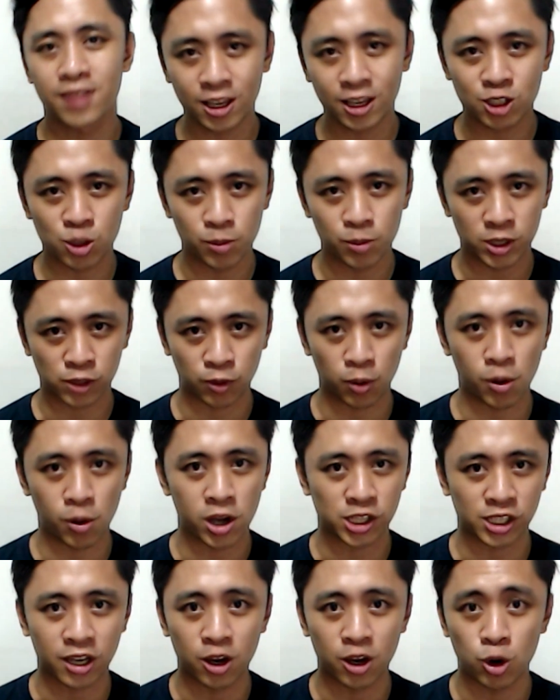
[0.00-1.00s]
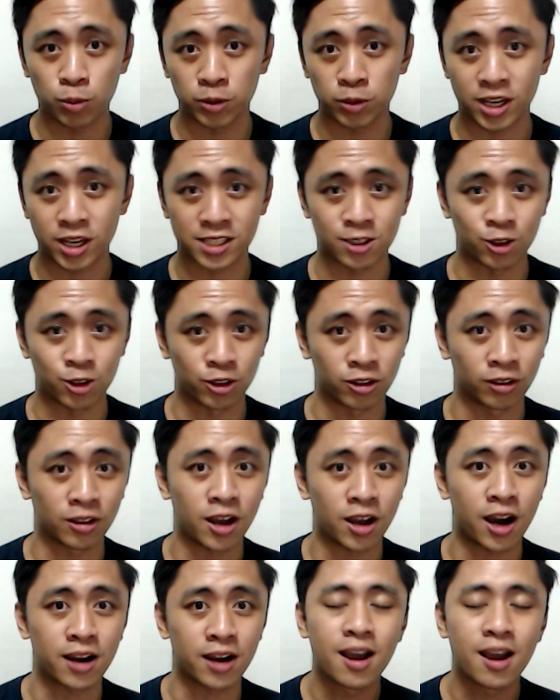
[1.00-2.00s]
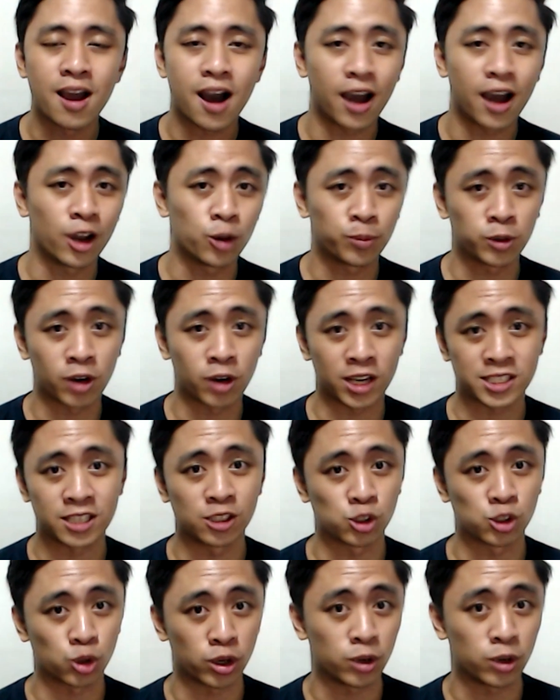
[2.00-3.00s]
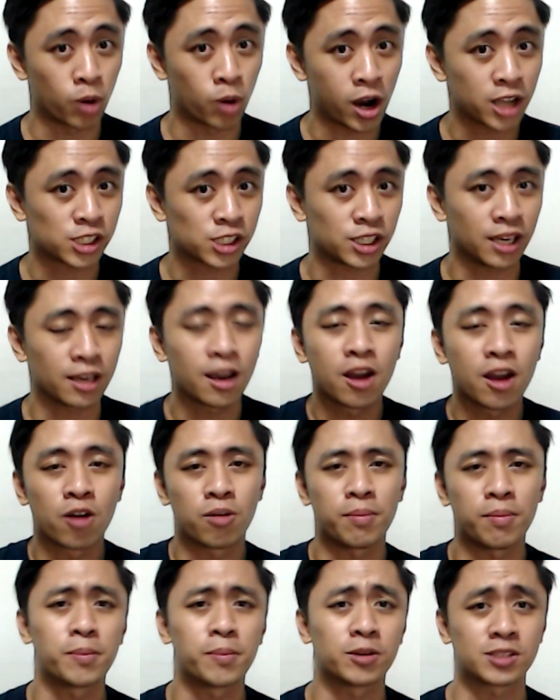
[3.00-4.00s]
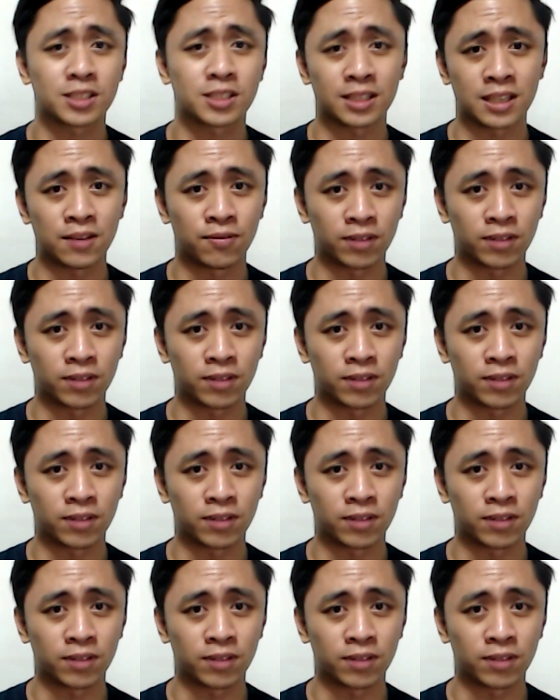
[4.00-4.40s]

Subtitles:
you so much for watching. I hope you guys learned a lot. I hope you guys enjoyed watching. Remember to leave a